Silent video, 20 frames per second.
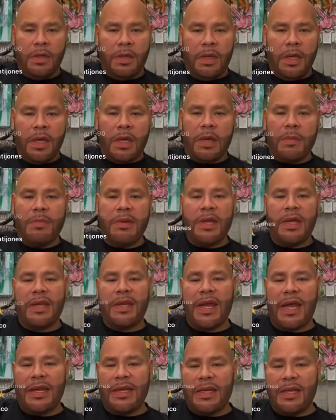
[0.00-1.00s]
It could be a
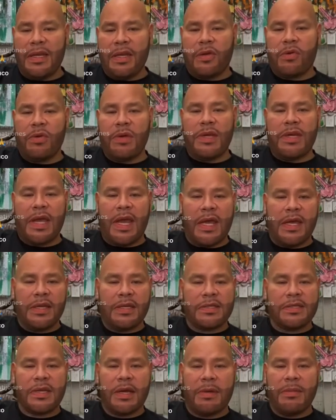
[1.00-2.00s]
90-degree day in the
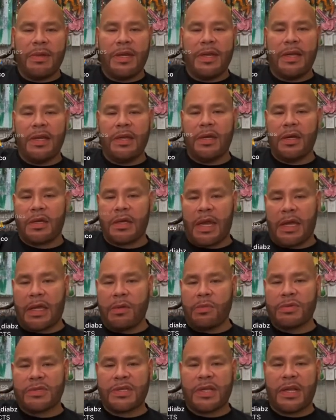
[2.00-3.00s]
summer, and it looked like it
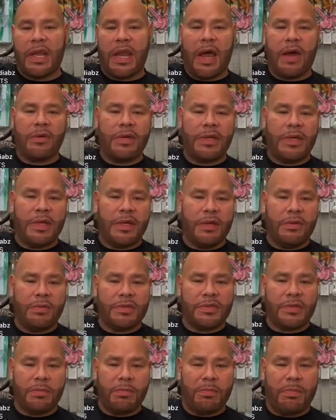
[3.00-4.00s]
was cloudy, and it
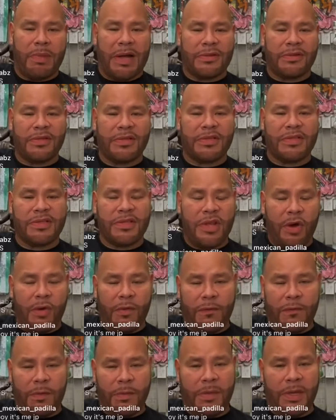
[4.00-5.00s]
was about to snow
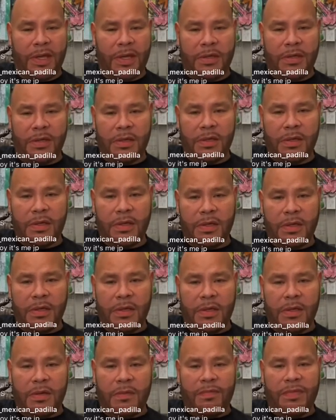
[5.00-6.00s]
for me.
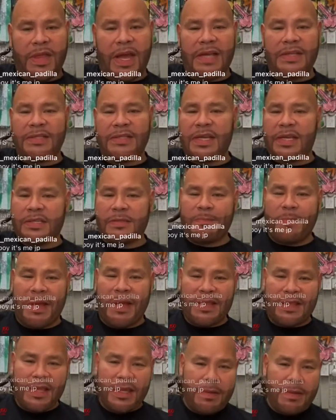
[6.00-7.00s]
Nights I
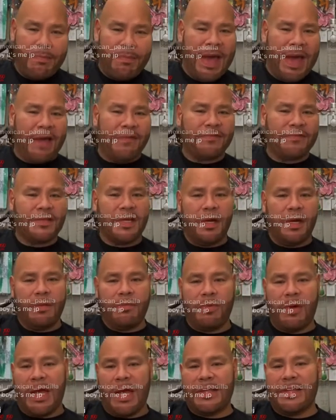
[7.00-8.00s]
spent in the bathtub
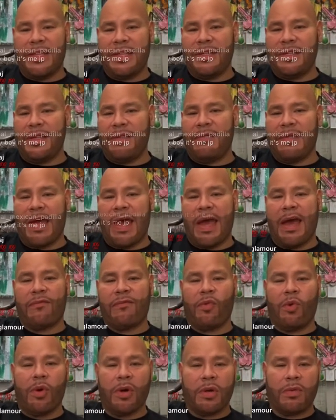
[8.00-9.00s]
where I didn't even
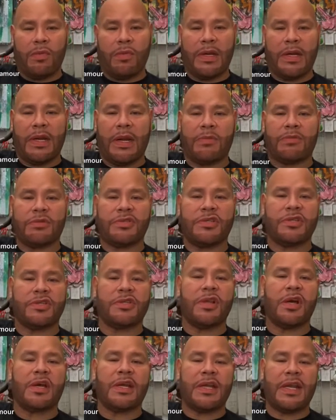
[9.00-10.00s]
have water running. I was just
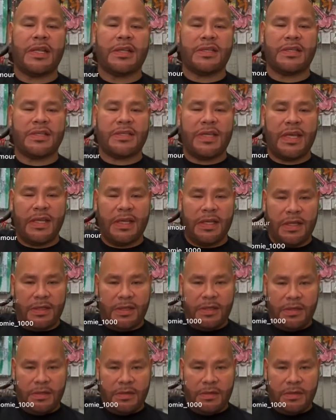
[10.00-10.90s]
looking at the ceiling.